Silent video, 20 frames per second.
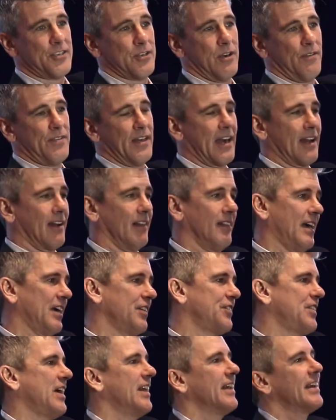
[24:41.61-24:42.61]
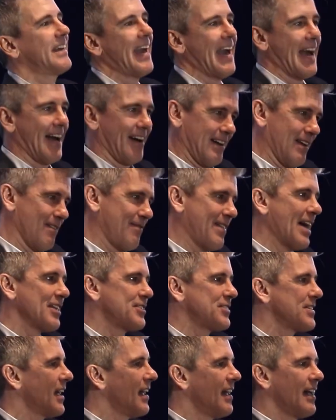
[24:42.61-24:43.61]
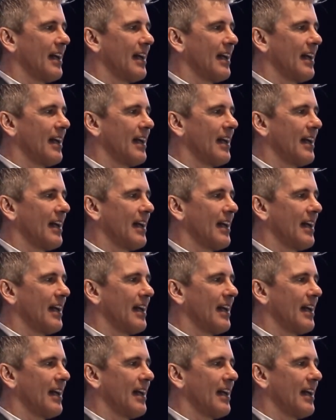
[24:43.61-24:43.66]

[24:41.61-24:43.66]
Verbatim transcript: So if they got a LinkedIn account, and that's,